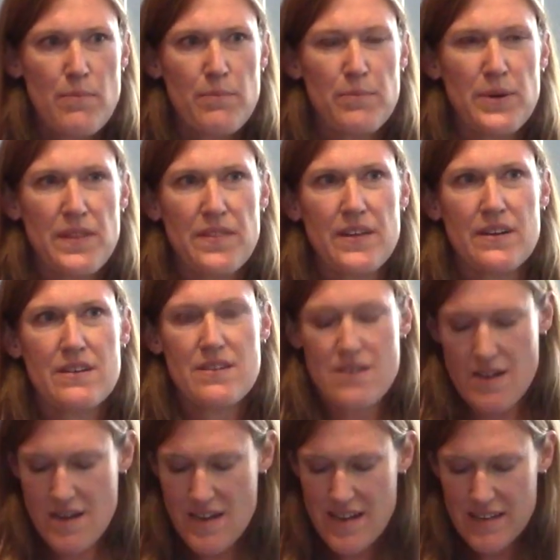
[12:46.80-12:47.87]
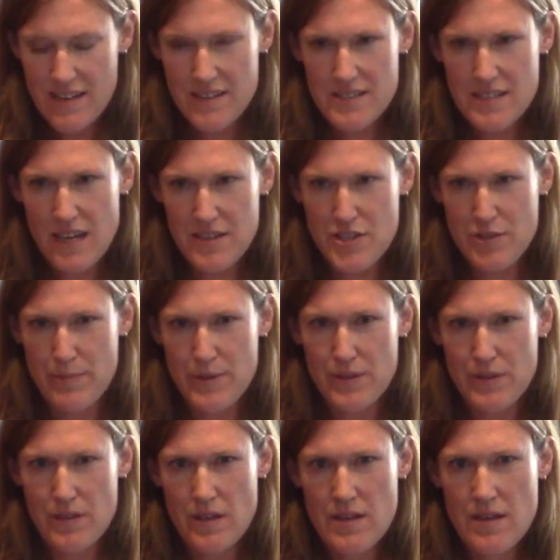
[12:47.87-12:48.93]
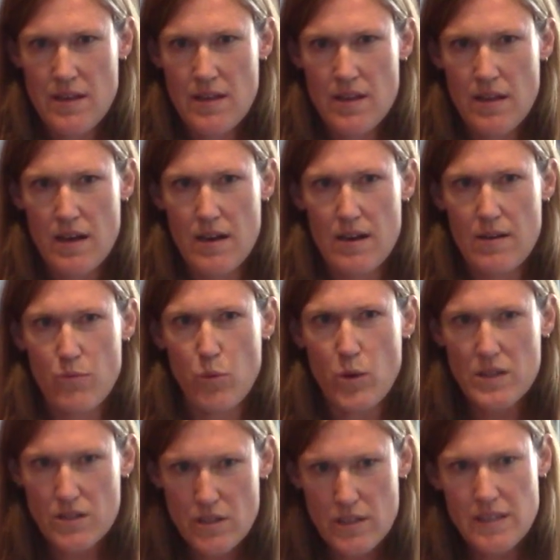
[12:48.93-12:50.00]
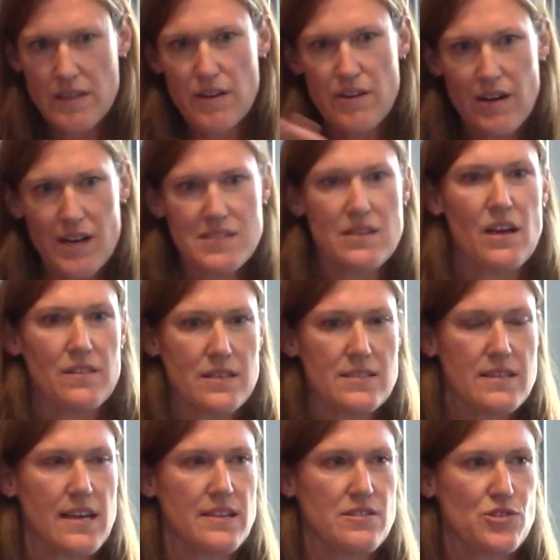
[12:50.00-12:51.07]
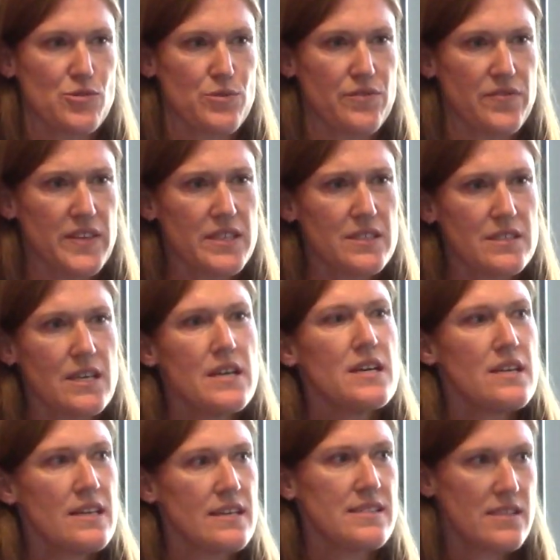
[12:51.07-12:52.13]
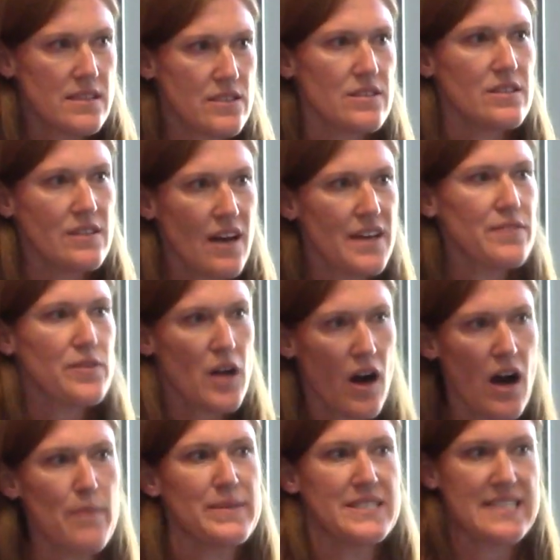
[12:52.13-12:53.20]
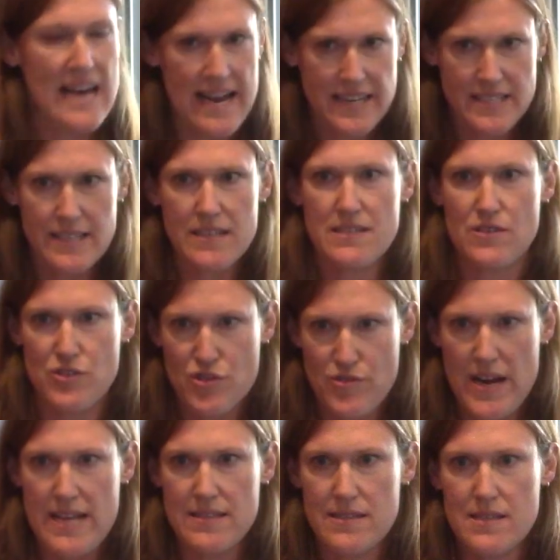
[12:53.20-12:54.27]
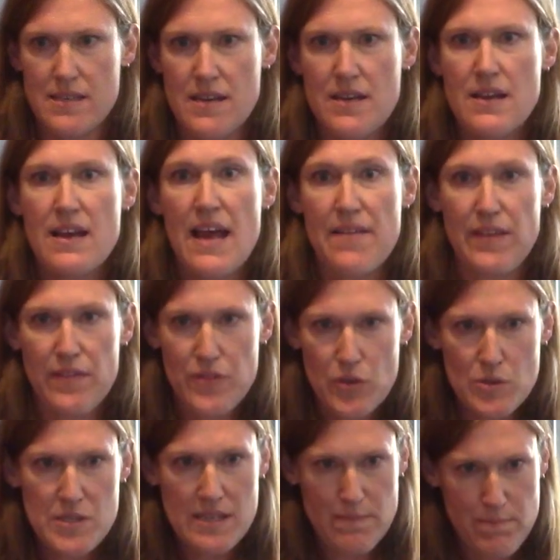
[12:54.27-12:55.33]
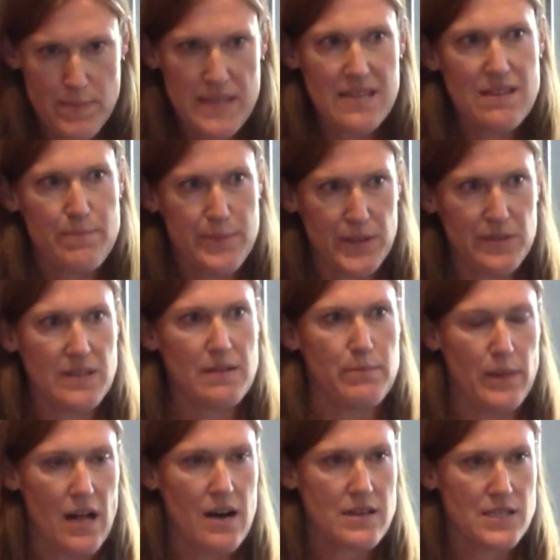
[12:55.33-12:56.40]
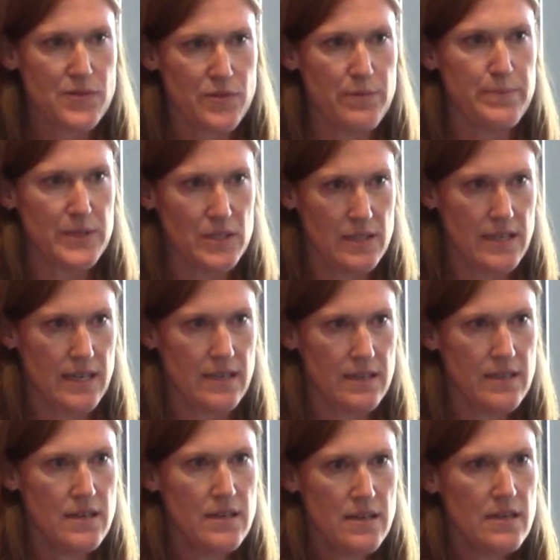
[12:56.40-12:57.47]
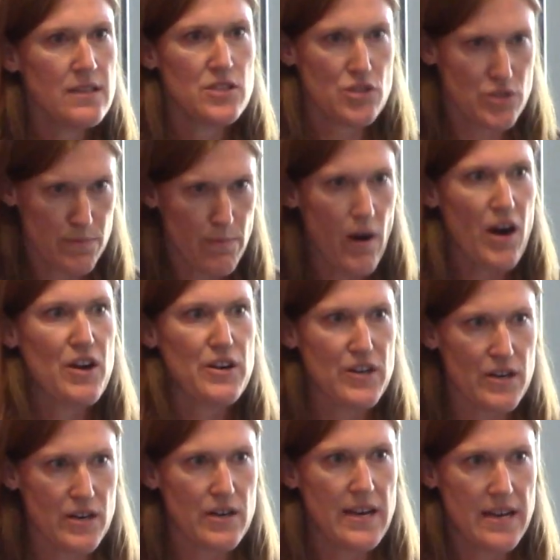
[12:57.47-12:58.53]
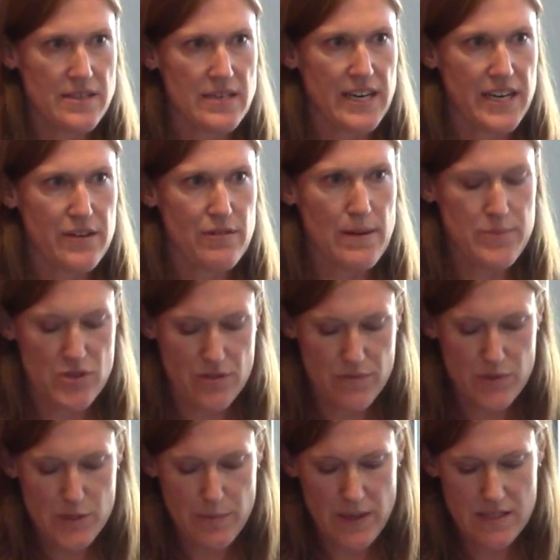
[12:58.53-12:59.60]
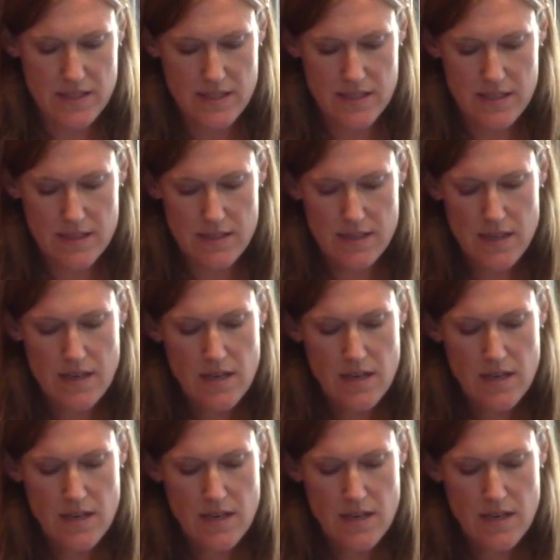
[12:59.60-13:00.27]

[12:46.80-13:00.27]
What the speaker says: But they're not untouchable. What looking across all these cases revealed is that there are a lot of common tactics and trends, and that those can be the building blocks for building smarter anti-corruption responses.